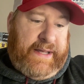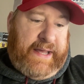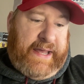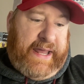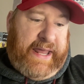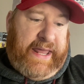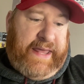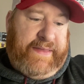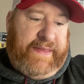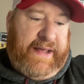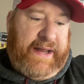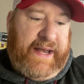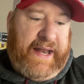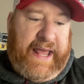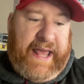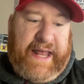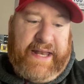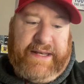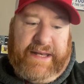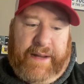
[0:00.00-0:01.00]
And then
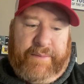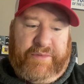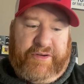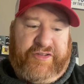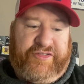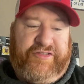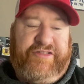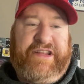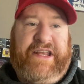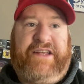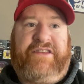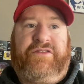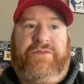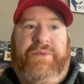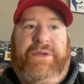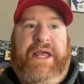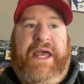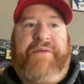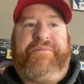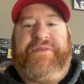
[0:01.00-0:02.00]
at number 6,
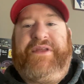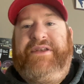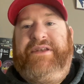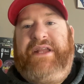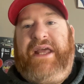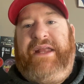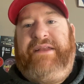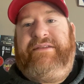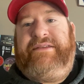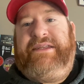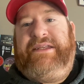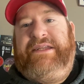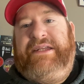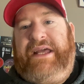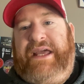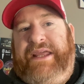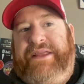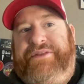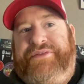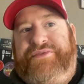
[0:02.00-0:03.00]
we have the
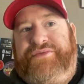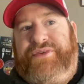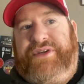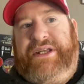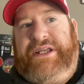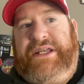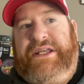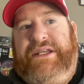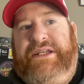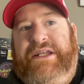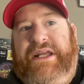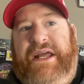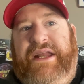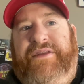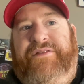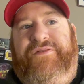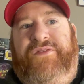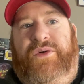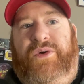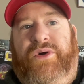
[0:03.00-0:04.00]

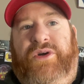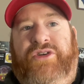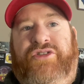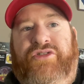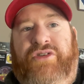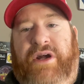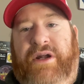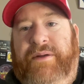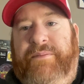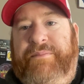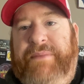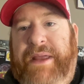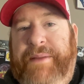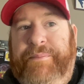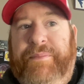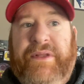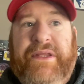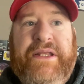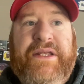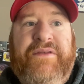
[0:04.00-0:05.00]
1993-94 Toronto
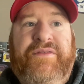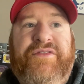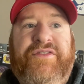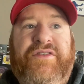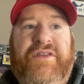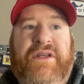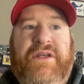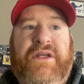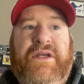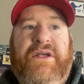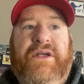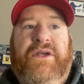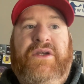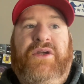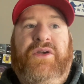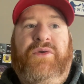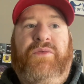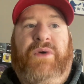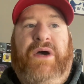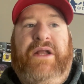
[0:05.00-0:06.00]
Maple Leafs,
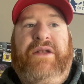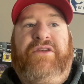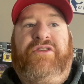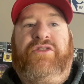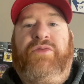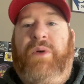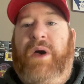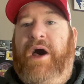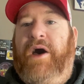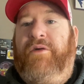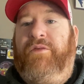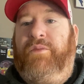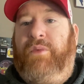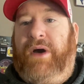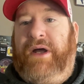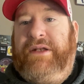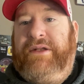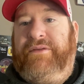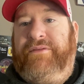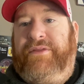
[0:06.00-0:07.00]
who went
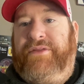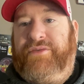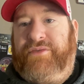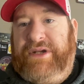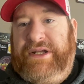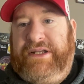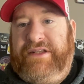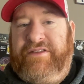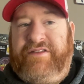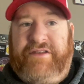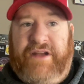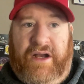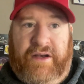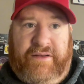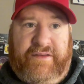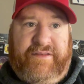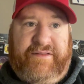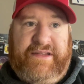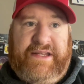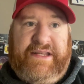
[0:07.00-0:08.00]
12-1-3 to start
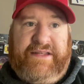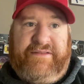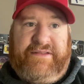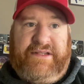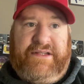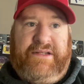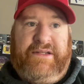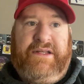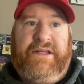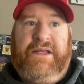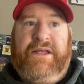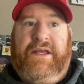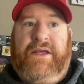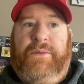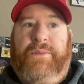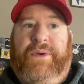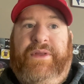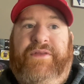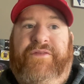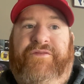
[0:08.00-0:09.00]
the season
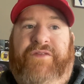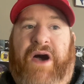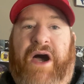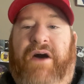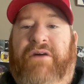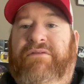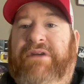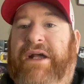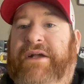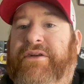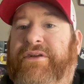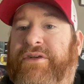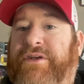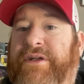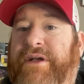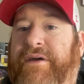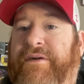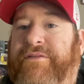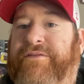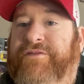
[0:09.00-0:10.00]
with a final record
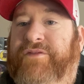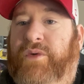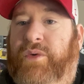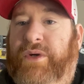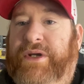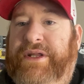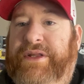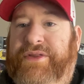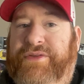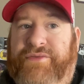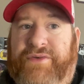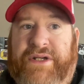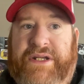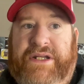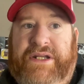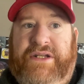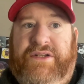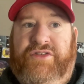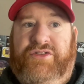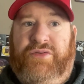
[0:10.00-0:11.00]
of
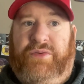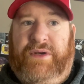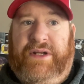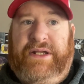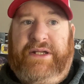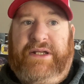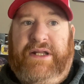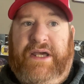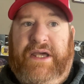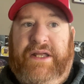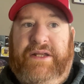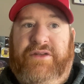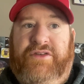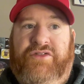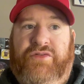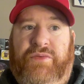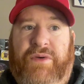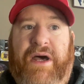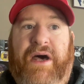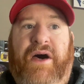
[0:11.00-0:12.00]

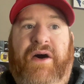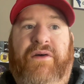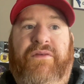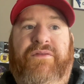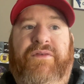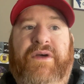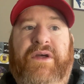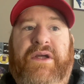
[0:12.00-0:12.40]
43-29-12.